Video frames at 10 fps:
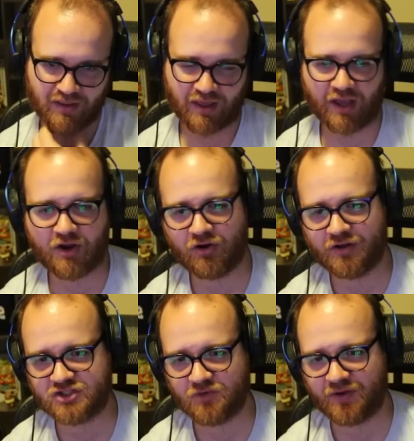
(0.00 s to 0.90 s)
It could
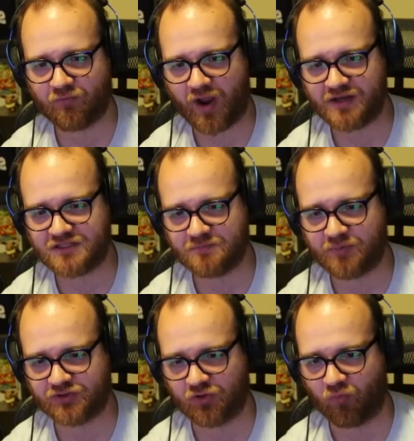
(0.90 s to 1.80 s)
also be right to
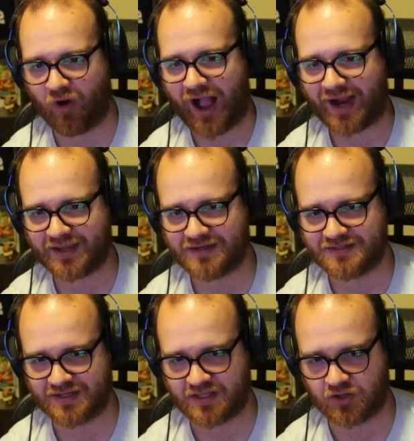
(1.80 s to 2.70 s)
put the rock
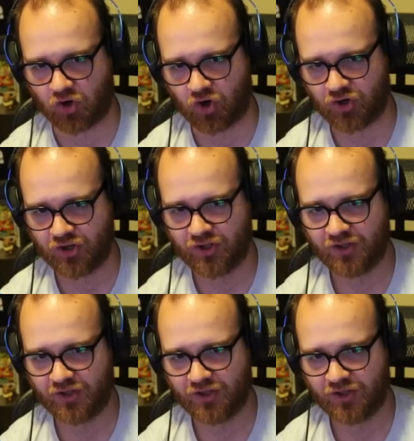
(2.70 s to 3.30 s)
into here,